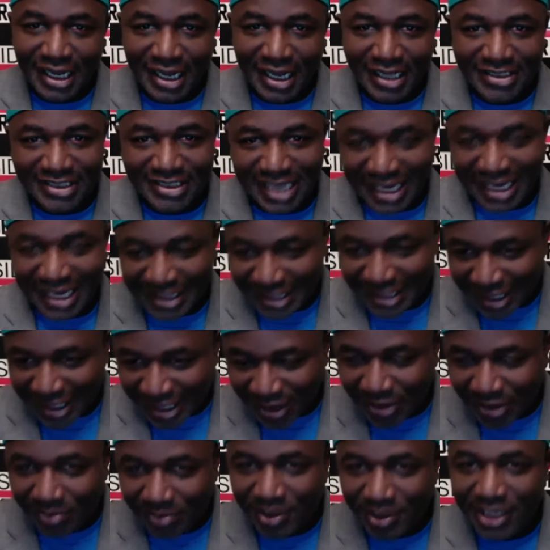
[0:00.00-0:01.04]
Take the
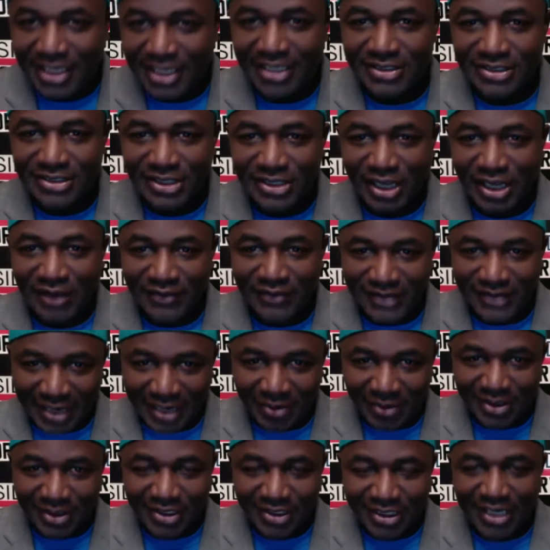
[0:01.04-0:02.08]
intermediate stuff, take what
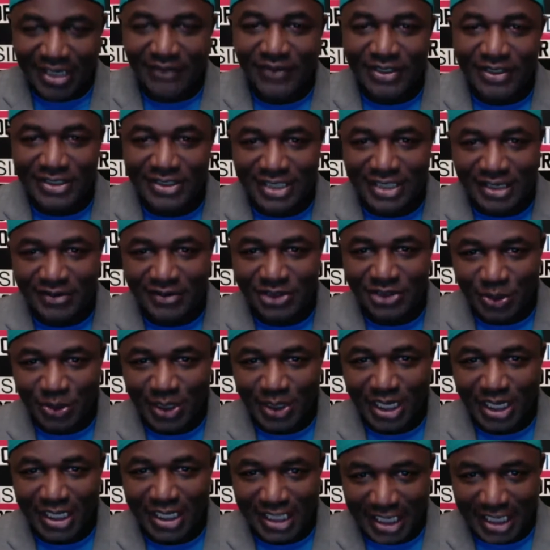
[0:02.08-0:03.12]
the defense gives you, and I
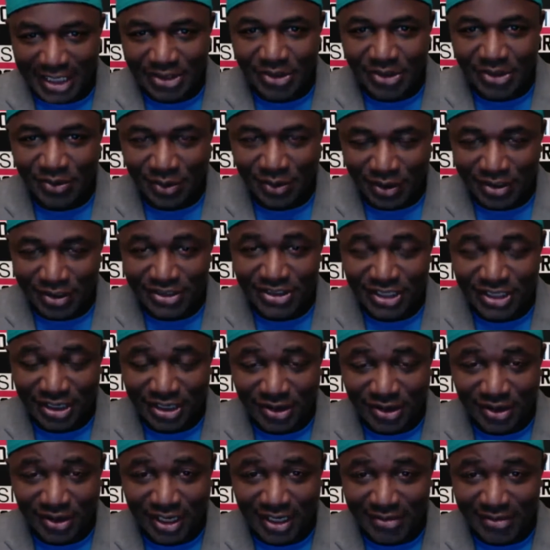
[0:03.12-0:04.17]
like New Orleans to go
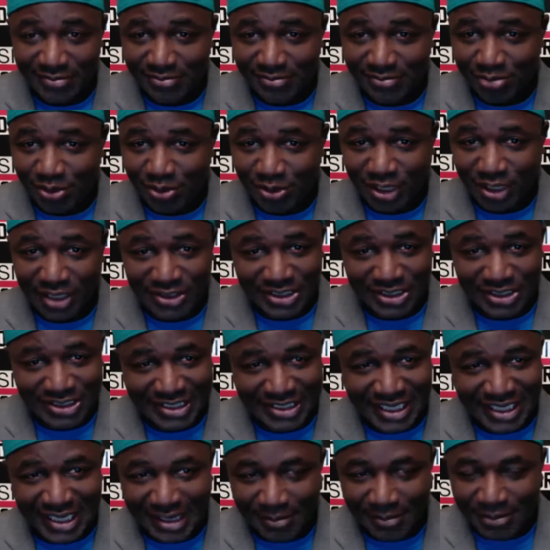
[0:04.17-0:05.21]
ahead and pull out this
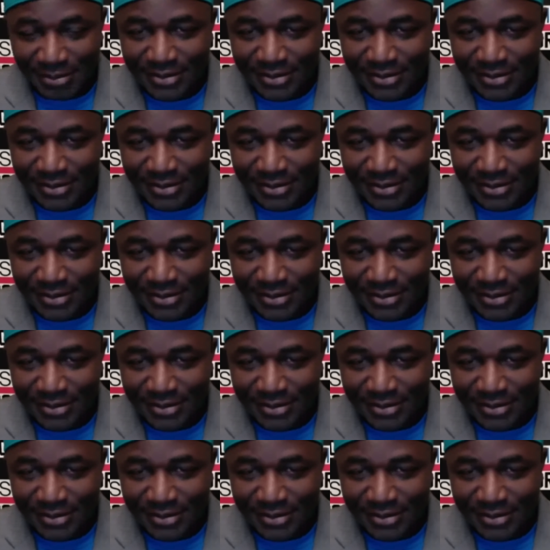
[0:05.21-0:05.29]
game.